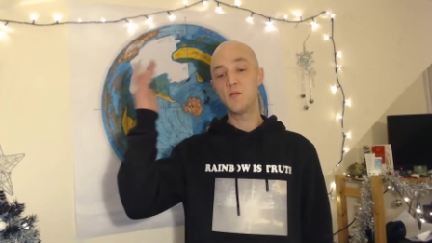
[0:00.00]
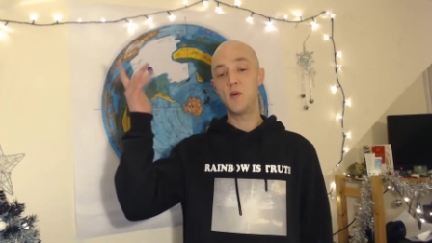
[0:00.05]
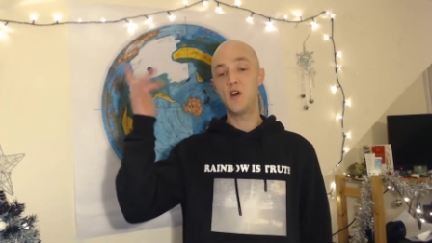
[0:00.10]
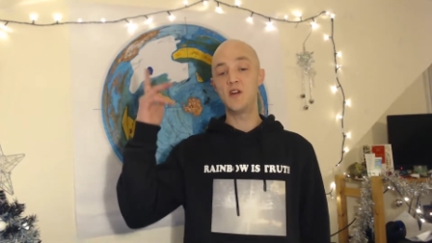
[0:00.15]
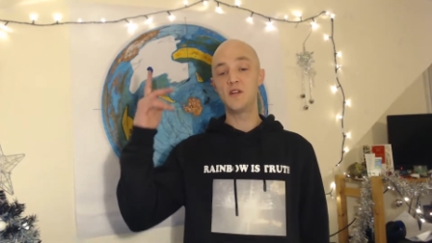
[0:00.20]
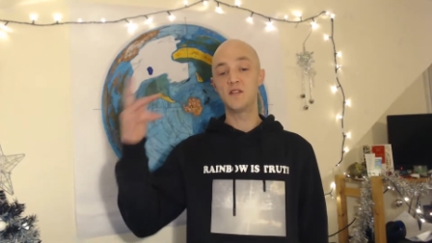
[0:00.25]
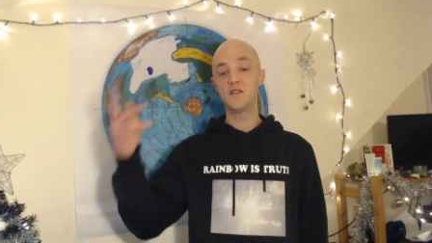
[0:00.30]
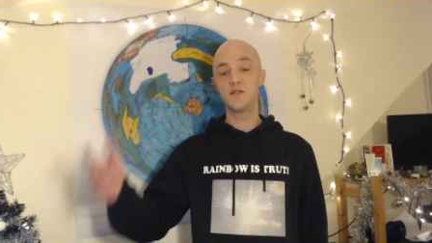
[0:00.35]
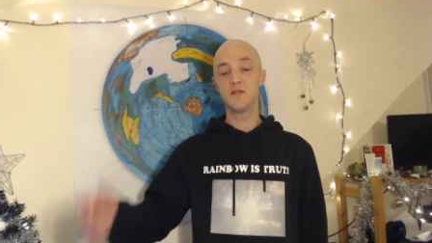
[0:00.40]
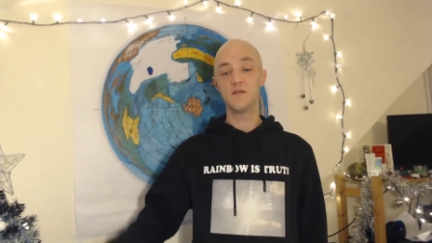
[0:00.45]

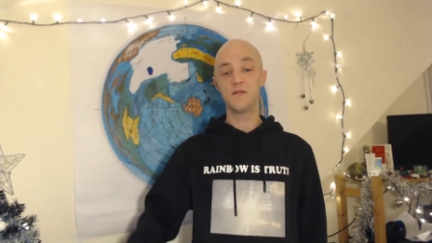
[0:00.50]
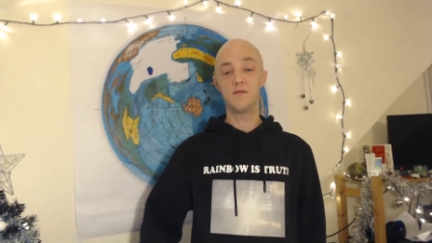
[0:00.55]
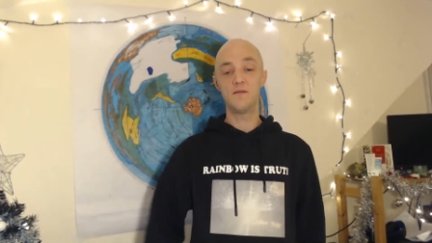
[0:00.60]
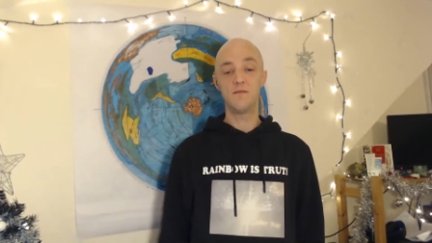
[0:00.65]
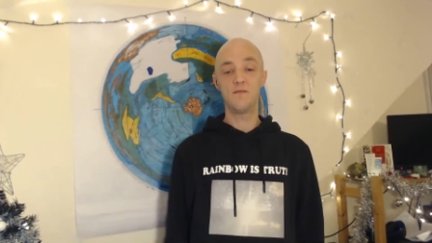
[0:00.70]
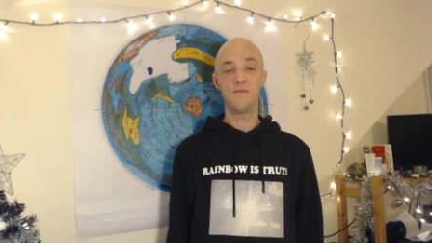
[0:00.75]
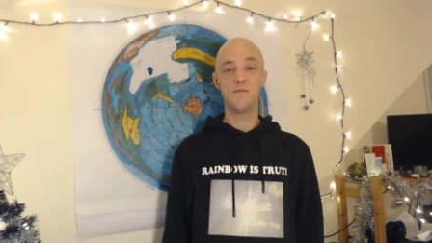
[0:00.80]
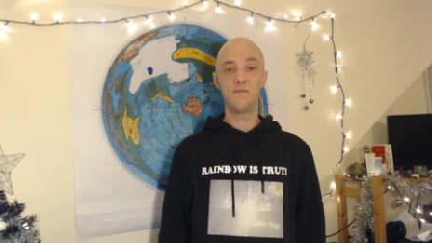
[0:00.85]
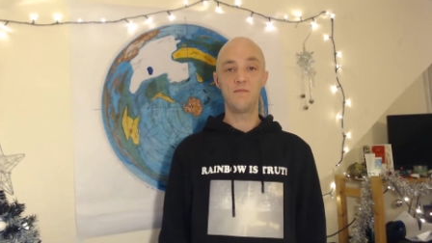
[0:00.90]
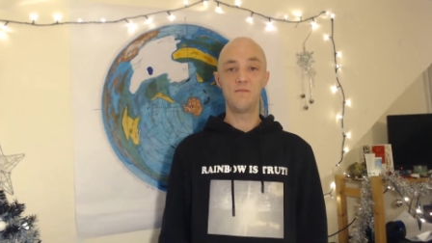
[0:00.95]
mind.
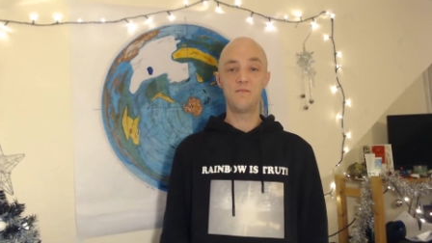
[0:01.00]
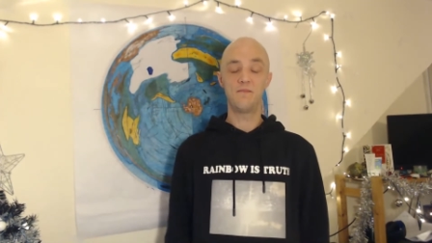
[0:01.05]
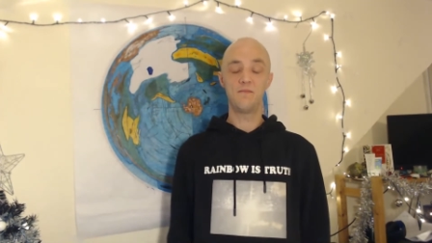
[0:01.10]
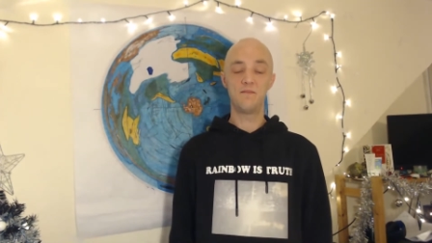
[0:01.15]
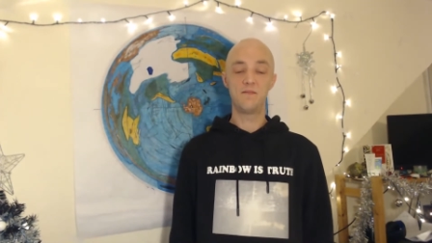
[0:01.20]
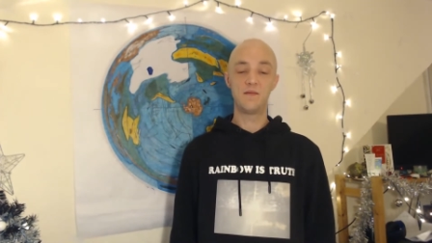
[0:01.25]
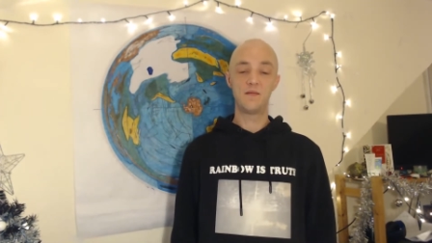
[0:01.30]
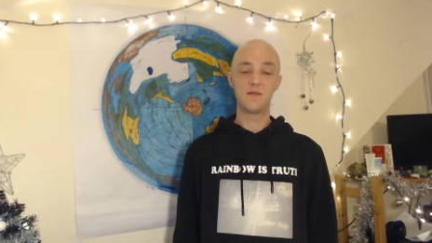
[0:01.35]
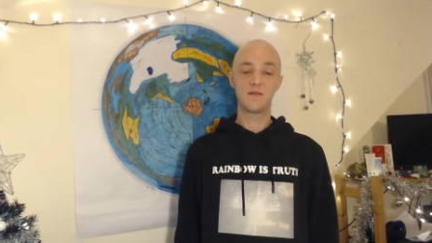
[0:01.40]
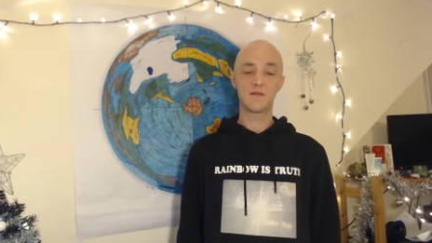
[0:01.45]

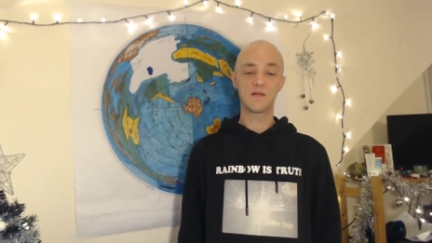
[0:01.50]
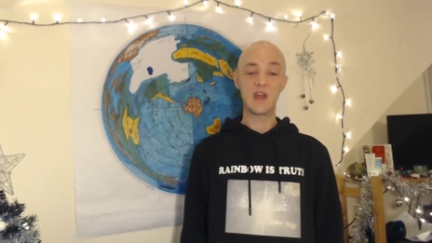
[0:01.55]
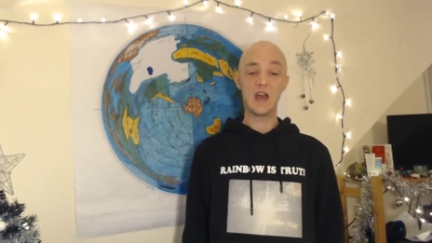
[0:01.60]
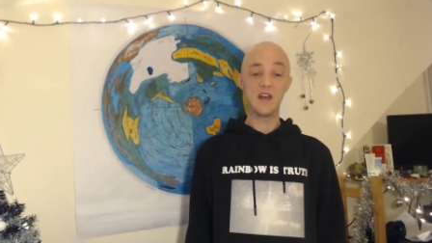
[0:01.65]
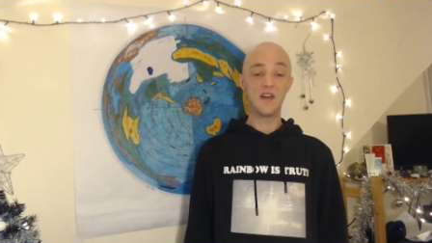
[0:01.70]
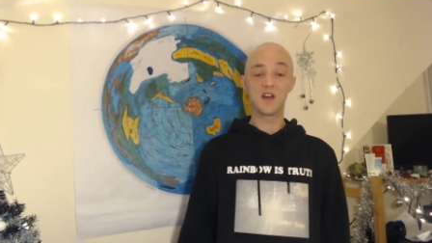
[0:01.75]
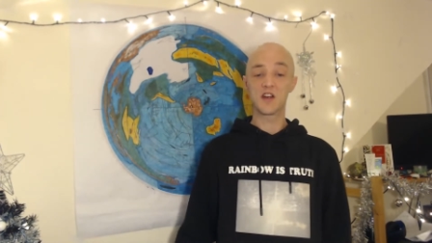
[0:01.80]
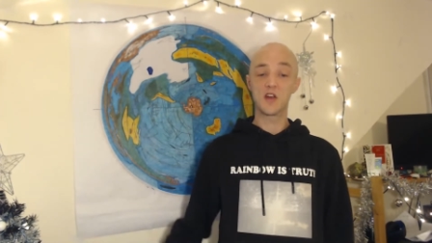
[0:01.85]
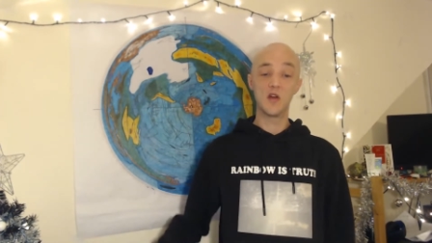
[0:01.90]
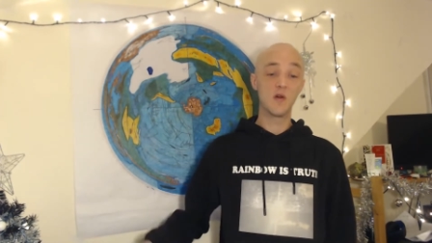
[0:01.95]

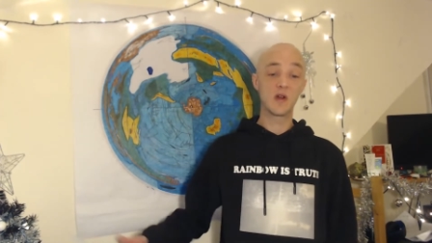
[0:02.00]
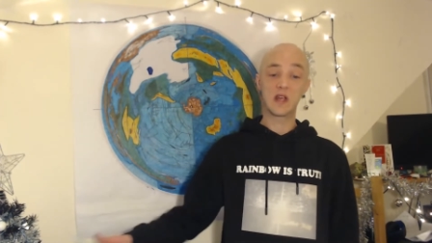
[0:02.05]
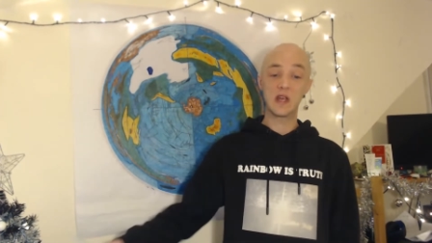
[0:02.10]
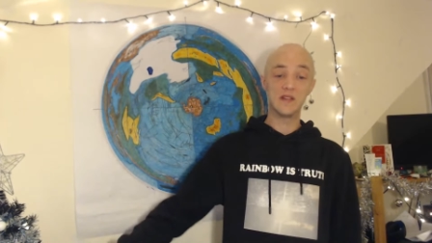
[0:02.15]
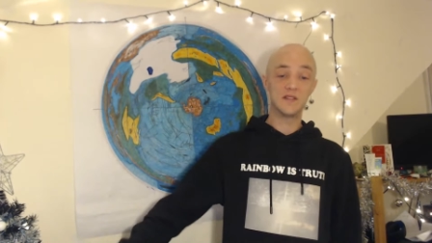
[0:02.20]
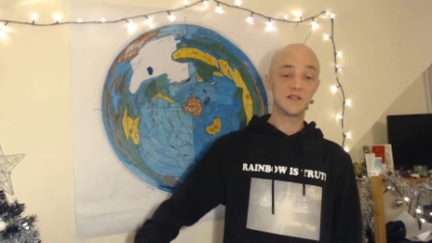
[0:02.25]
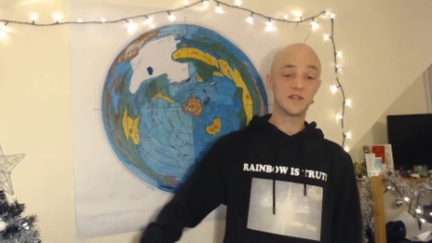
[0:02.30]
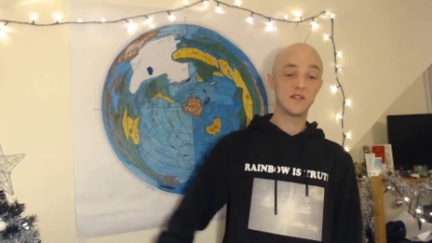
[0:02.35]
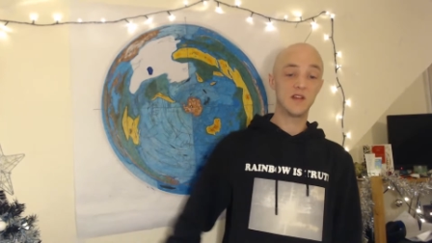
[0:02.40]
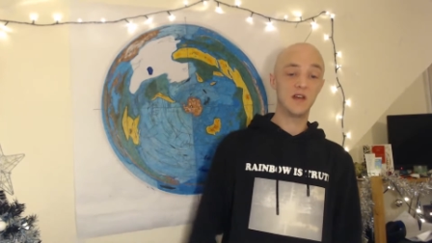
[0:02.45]
And I go
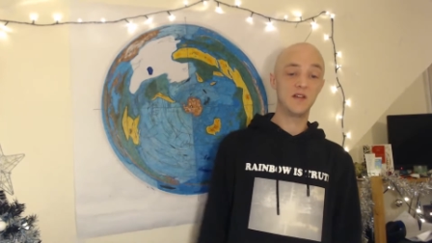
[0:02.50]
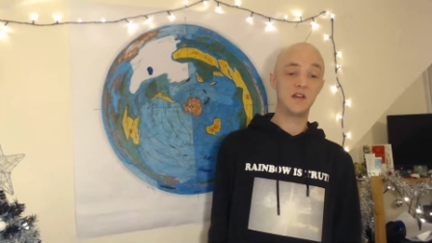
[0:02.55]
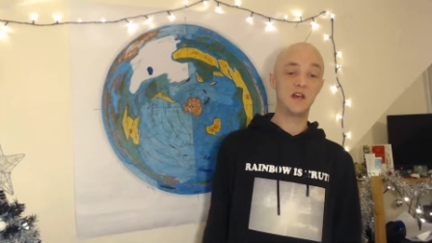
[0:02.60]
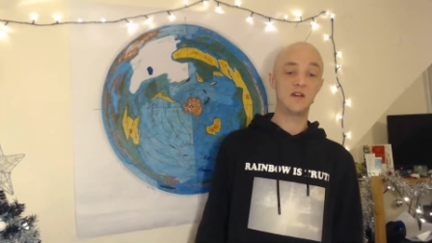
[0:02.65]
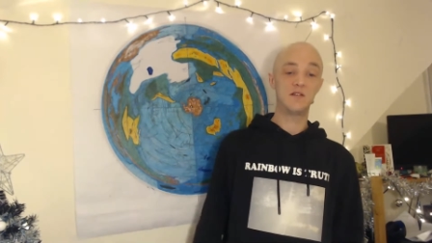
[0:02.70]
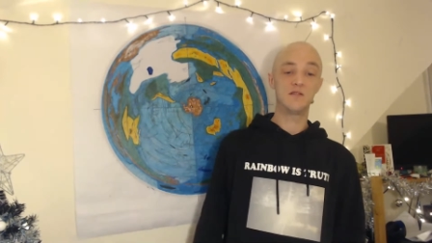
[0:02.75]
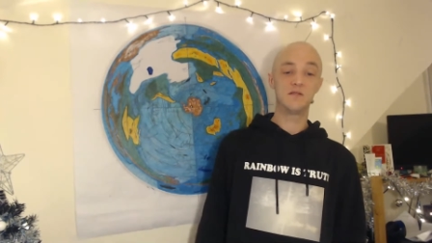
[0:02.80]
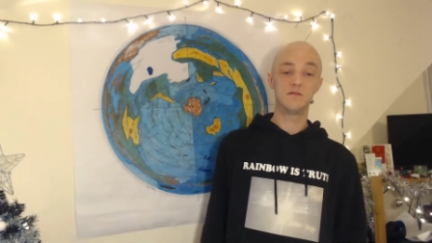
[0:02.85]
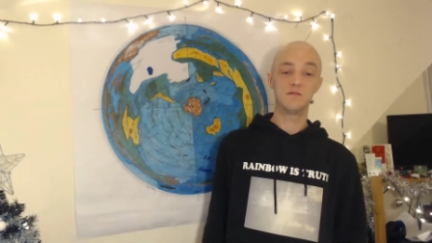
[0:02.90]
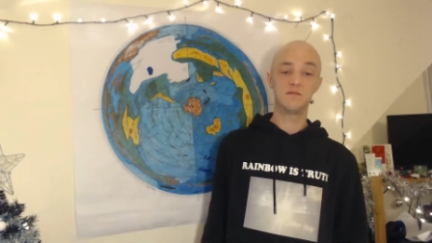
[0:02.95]
against that now.